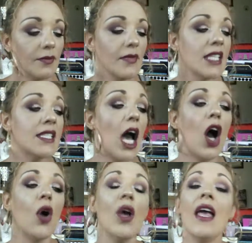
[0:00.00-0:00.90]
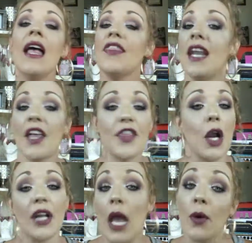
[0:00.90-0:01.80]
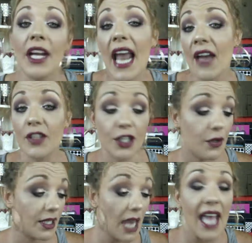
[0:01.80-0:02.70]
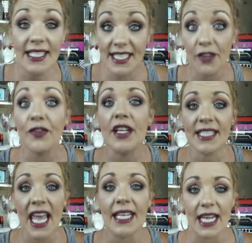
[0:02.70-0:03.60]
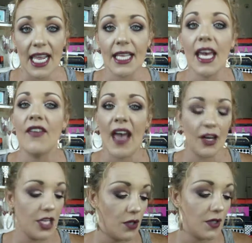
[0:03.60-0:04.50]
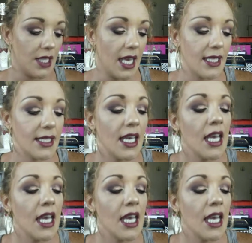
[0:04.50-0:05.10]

So then I thought, okay, we're going to have to do a different technique of how to use this.